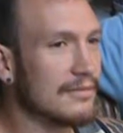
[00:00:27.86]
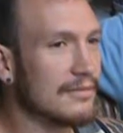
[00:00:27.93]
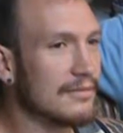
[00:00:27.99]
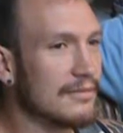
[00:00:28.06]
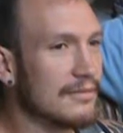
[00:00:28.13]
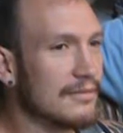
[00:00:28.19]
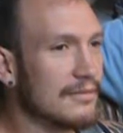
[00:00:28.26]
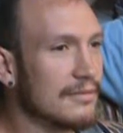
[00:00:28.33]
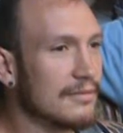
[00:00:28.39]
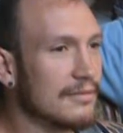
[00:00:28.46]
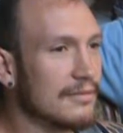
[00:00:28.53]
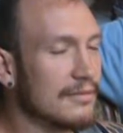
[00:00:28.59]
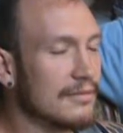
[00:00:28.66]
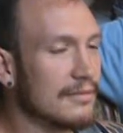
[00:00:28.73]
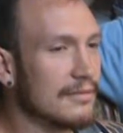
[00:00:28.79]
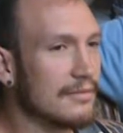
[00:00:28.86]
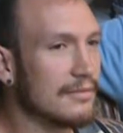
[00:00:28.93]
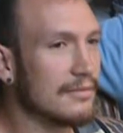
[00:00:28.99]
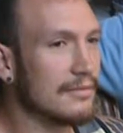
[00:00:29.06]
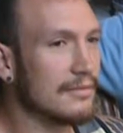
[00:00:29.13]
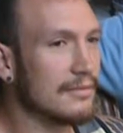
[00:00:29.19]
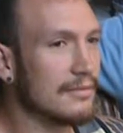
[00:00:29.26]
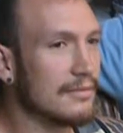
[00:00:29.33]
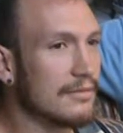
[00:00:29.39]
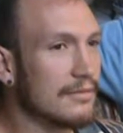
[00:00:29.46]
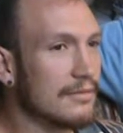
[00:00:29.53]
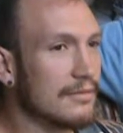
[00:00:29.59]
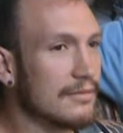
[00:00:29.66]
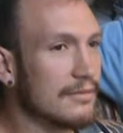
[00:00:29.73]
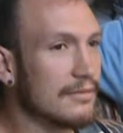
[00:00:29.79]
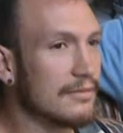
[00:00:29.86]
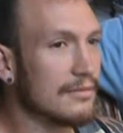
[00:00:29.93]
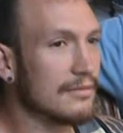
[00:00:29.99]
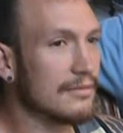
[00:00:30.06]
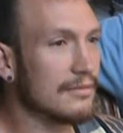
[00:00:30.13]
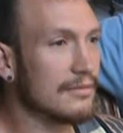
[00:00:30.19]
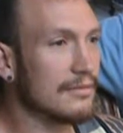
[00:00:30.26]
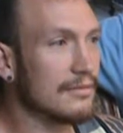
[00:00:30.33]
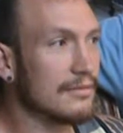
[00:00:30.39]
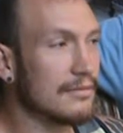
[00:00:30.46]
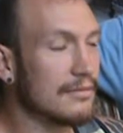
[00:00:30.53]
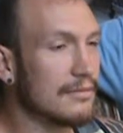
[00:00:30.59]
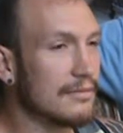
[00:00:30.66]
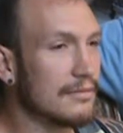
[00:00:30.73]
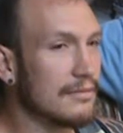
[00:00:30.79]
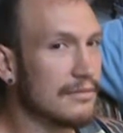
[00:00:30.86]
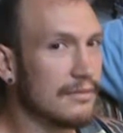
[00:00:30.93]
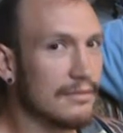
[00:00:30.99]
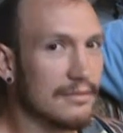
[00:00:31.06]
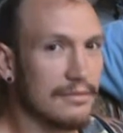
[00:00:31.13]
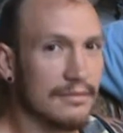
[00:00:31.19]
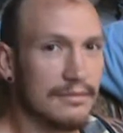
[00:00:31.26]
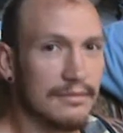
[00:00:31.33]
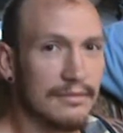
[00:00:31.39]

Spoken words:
The person shown says nothing.